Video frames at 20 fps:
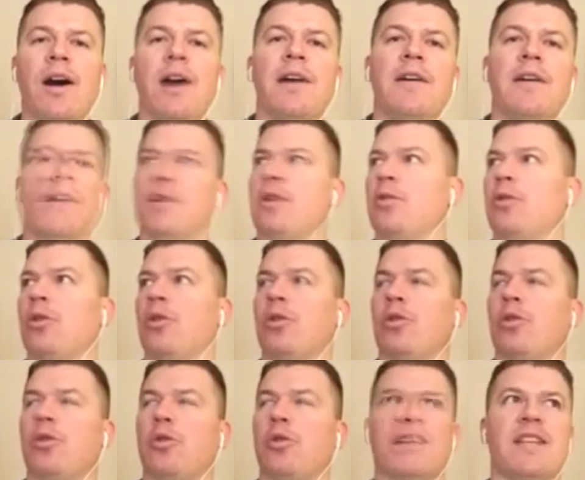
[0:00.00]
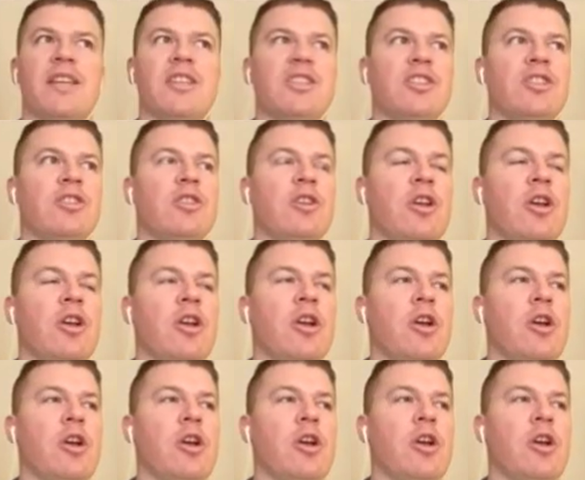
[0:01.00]
of an organization,
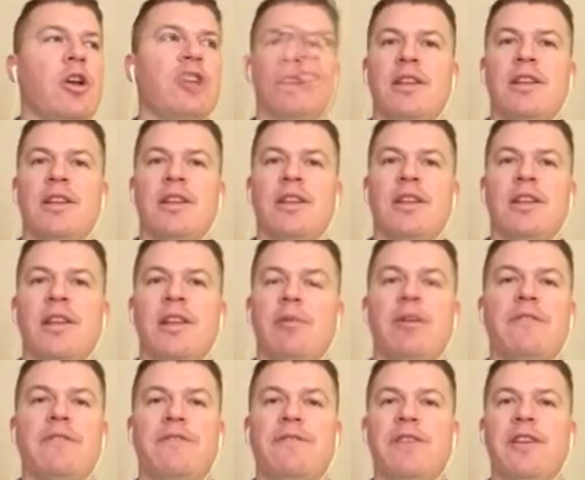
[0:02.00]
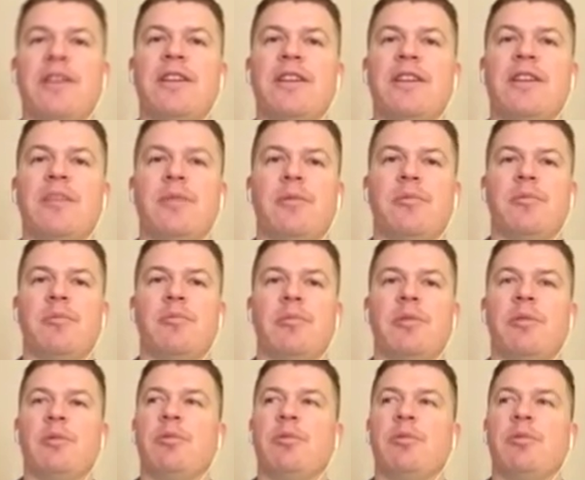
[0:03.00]
wherein if we want freedom,
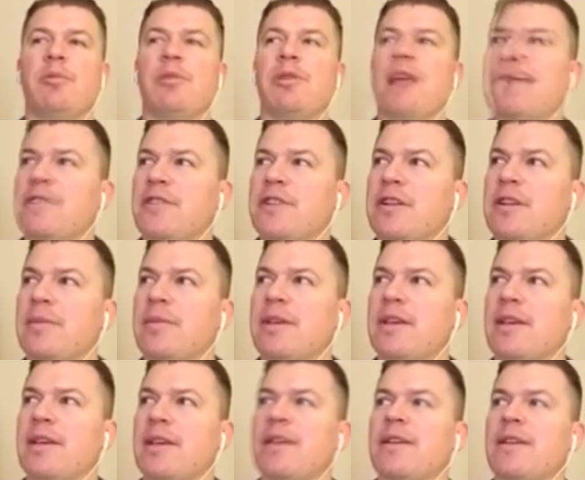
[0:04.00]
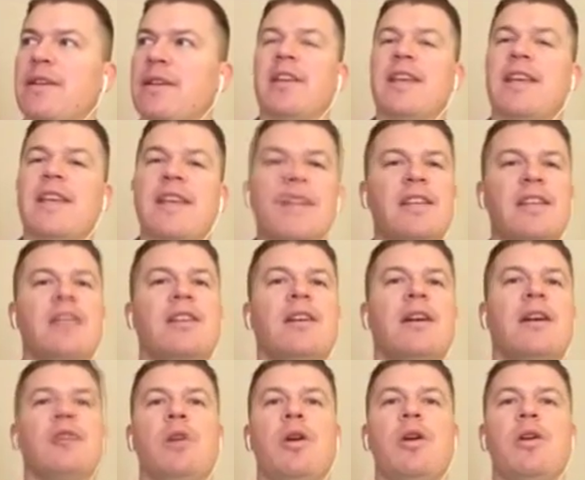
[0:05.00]
we want to have freedom in our
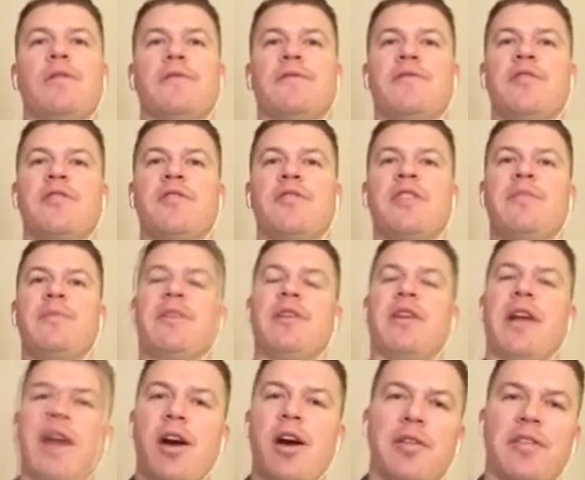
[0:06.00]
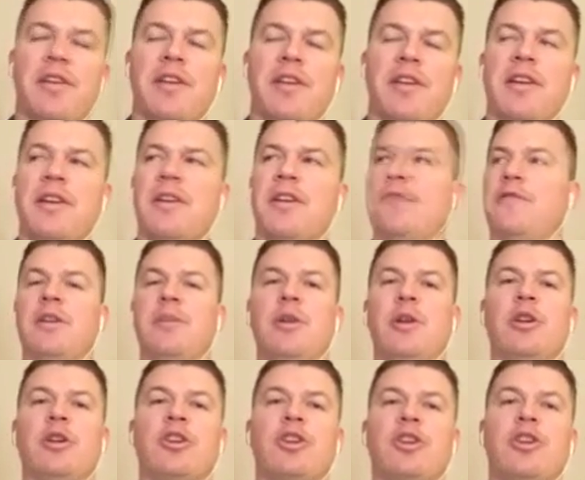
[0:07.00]
income as well, freedom in our health,
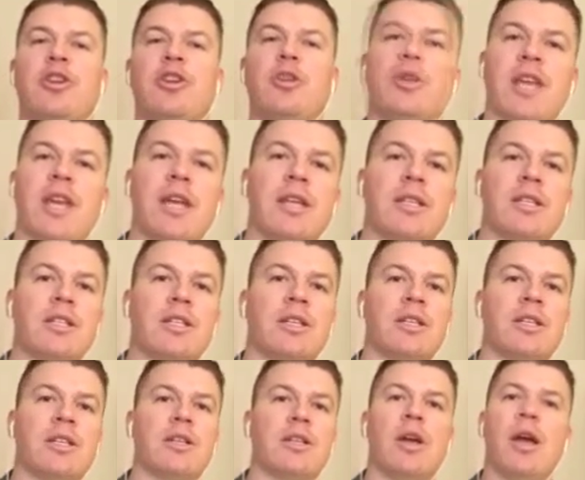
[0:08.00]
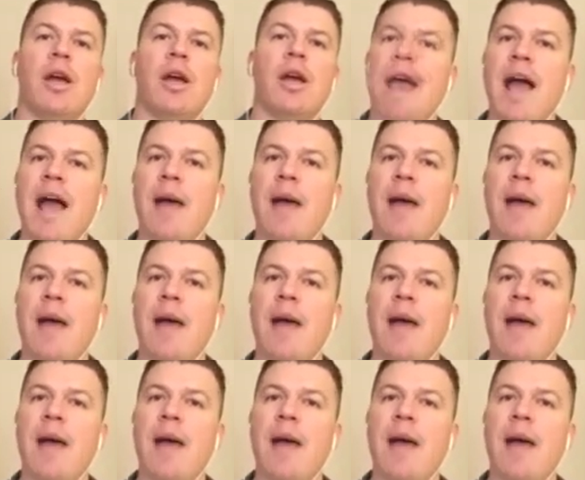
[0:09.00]
freedom in our communication,